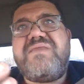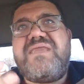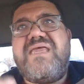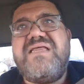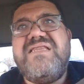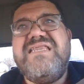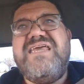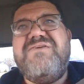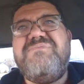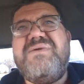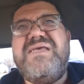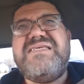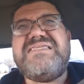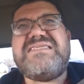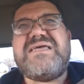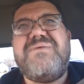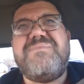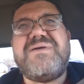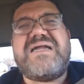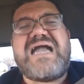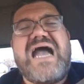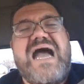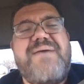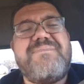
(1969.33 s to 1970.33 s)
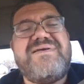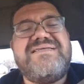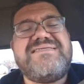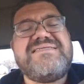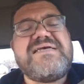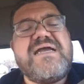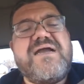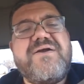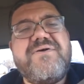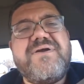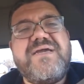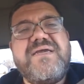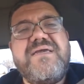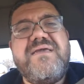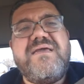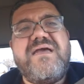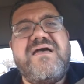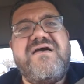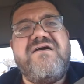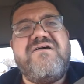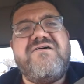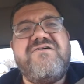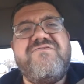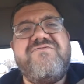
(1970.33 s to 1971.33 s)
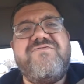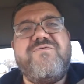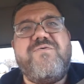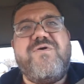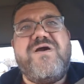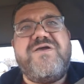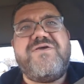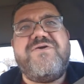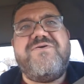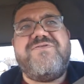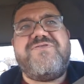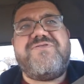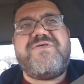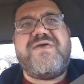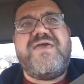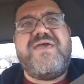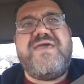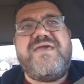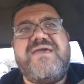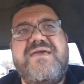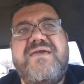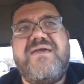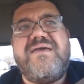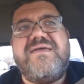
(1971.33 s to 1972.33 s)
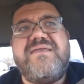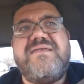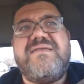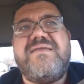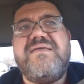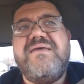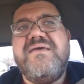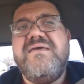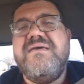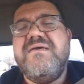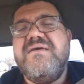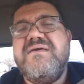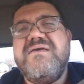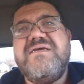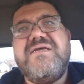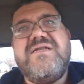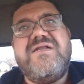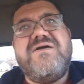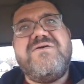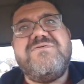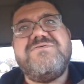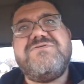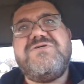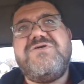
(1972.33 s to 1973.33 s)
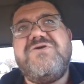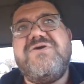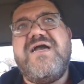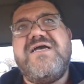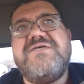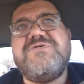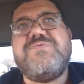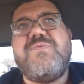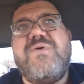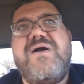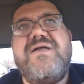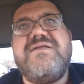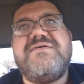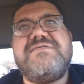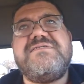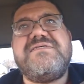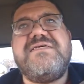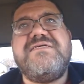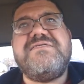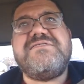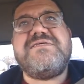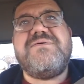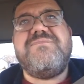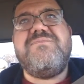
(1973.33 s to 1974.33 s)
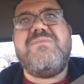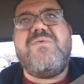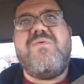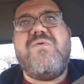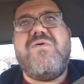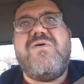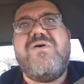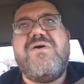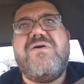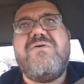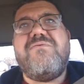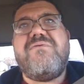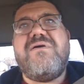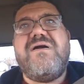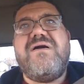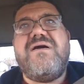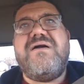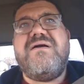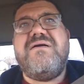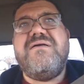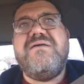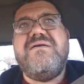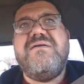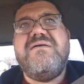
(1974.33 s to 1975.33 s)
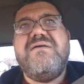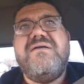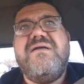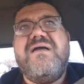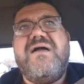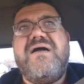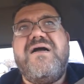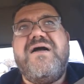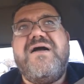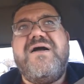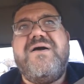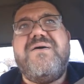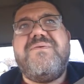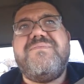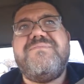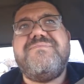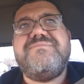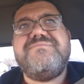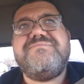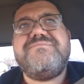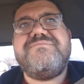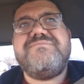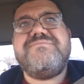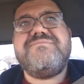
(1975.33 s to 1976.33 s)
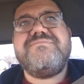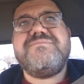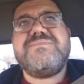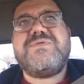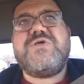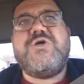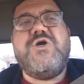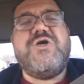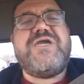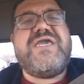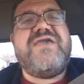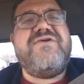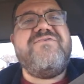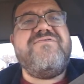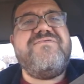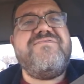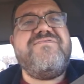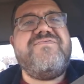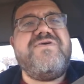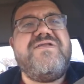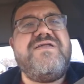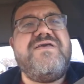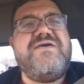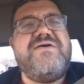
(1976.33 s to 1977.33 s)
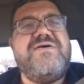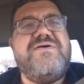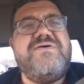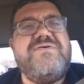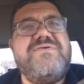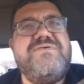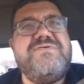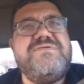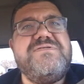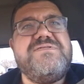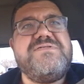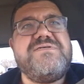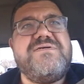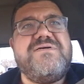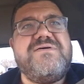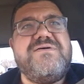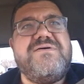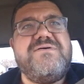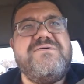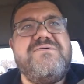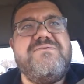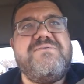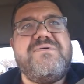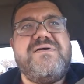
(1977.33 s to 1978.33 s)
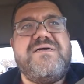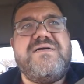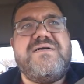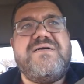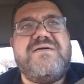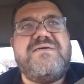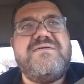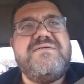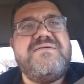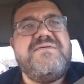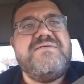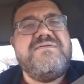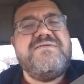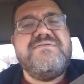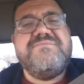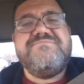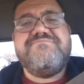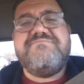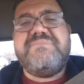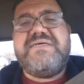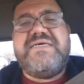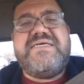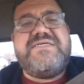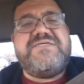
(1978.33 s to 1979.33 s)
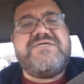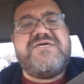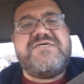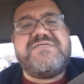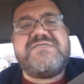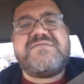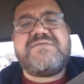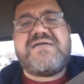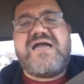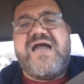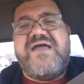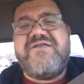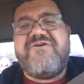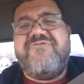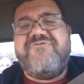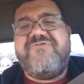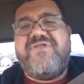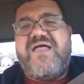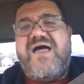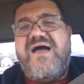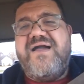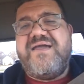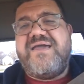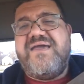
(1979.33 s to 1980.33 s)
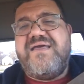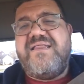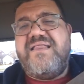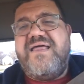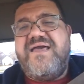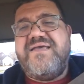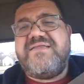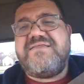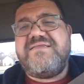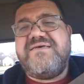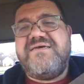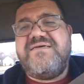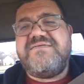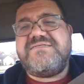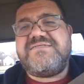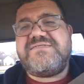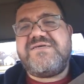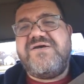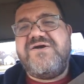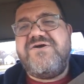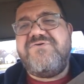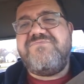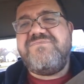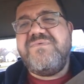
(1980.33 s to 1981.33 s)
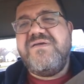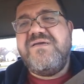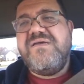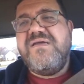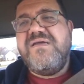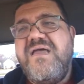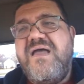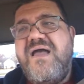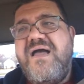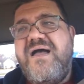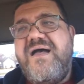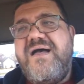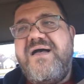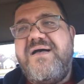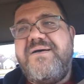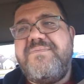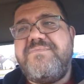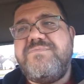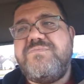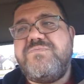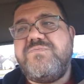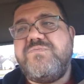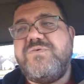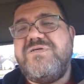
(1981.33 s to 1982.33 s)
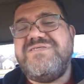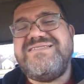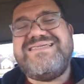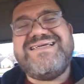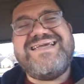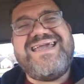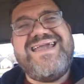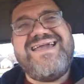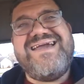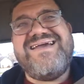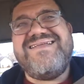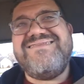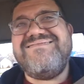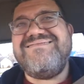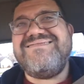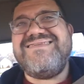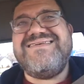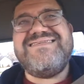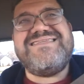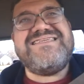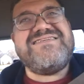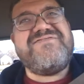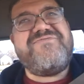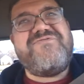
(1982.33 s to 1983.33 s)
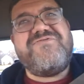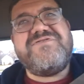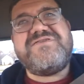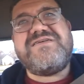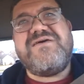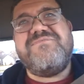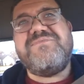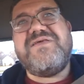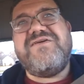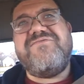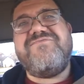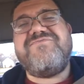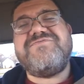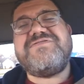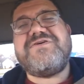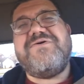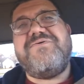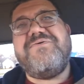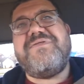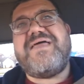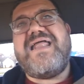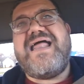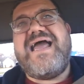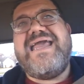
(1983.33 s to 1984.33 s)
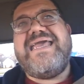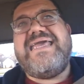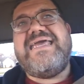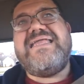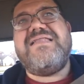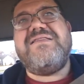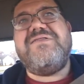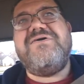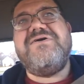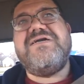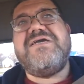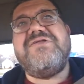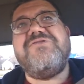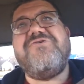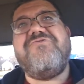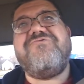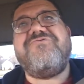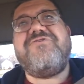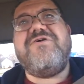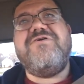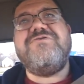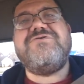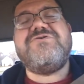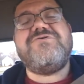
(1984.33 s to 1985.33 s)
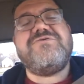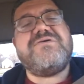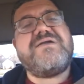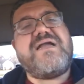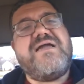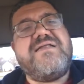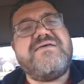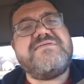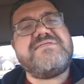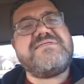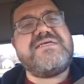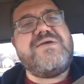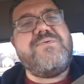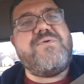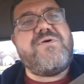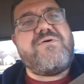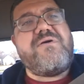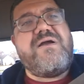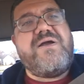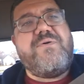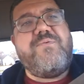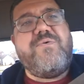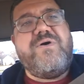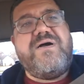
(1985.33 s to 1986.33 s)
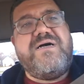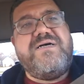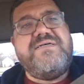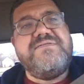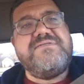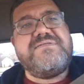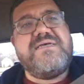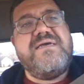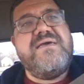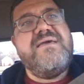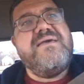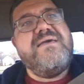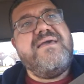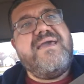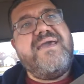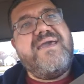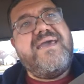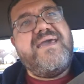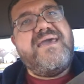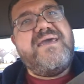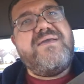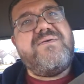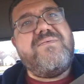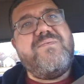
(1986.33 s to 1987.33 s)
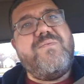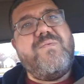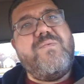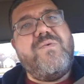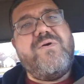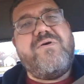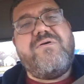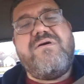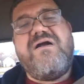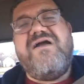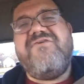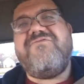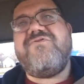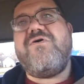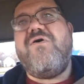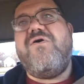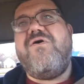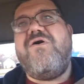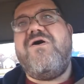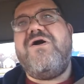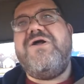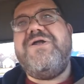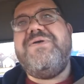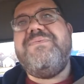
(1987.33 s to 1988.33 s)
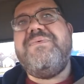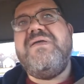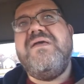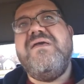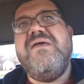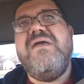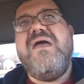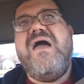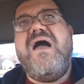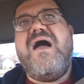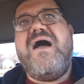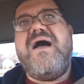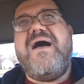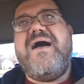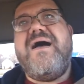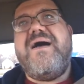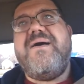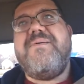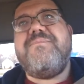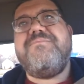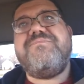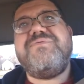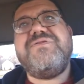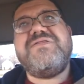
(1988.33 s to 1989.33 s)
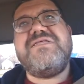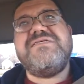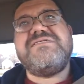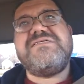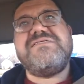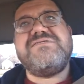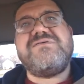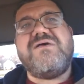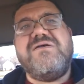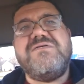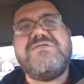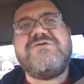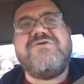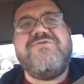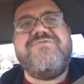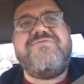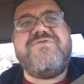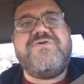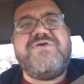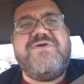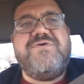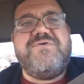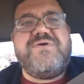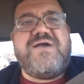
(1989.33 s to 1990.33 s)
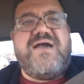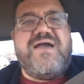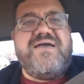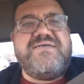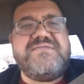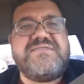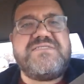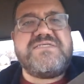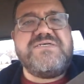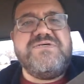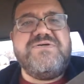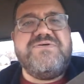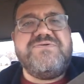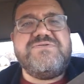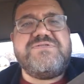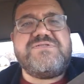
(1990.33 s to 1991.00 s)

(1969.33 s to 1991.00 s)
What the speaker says: Leave me some commentary of what you think, and do you guys want to see some more cooking videos, or me just kind of vlogging like this? So once again, this is for something so that I can look in the future, kind of see where I was and where I've gone. But this is also for you guys too.